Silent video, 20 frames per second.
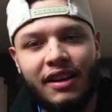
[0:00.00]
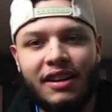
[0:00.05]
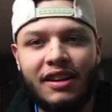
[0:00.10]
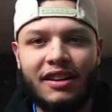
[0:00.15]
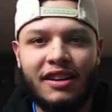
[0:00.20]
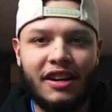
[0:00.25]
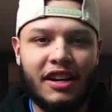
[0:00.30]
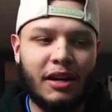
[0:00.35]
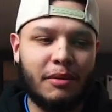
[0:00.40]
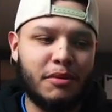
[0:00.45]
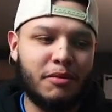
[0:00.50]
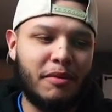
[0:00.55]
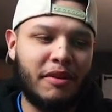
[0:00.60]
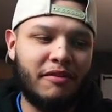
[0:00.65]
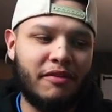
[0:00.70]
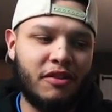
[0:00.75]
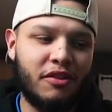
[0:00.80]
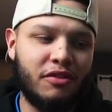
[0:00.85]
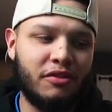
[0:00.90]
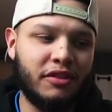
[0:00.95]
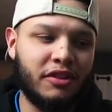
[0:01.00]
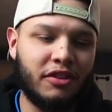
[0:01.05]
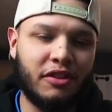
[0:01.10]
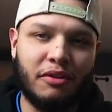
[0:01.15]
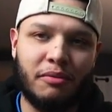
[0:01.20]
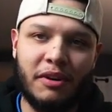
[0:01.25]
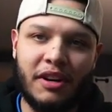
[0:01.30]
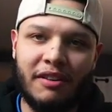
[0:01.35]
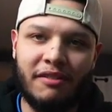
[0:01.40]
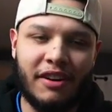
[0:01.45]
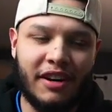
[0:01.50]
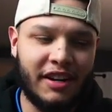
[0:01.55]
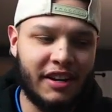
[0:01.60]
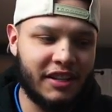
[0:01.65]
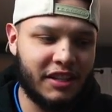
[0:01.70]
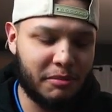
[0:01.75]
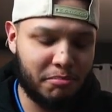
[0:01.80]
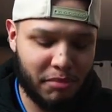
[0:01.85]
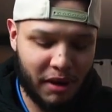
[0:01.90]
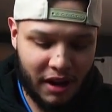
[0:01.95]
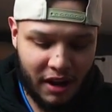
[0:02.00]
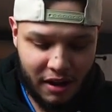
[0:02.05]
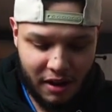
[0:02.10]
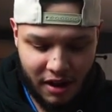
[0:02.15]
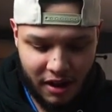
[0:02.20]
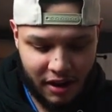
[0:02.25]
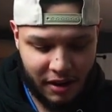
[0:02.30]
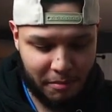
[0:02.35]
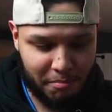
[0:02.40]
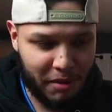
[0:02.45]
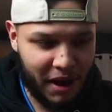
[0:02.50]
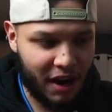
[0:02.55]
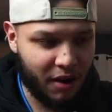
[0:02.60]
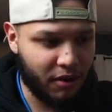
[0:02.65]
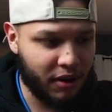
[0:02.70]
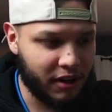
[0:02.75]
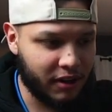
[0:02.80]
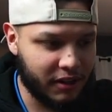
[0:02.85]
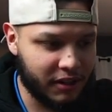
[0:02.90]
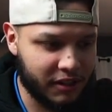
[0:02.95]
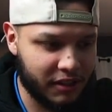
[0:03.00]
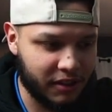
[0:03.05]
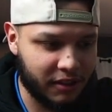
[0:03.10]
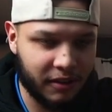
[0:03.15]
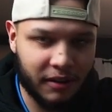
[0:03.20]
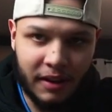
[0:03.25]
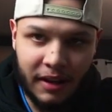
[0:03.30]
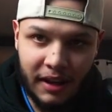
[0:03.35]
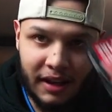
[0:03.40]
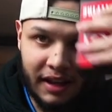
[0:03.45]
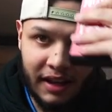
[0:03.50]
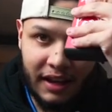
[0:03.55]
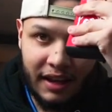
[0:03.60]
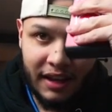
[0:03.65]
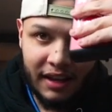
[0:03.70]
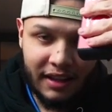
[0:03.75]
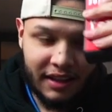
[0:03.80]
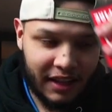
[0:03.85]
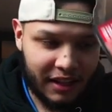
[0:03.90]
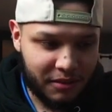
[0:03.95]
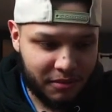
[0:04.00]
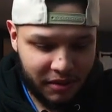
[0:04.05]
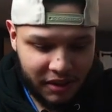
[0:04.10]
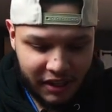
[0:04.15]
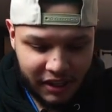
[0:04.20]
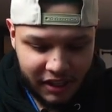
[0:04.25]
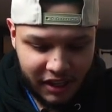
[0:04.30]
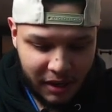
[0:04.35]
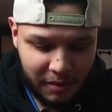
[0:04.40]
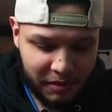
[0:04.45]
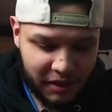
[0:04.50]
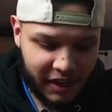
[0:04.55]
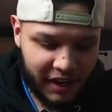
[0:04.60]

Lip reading: hook it up to my phone or whatever I need to power. So that's where this comes in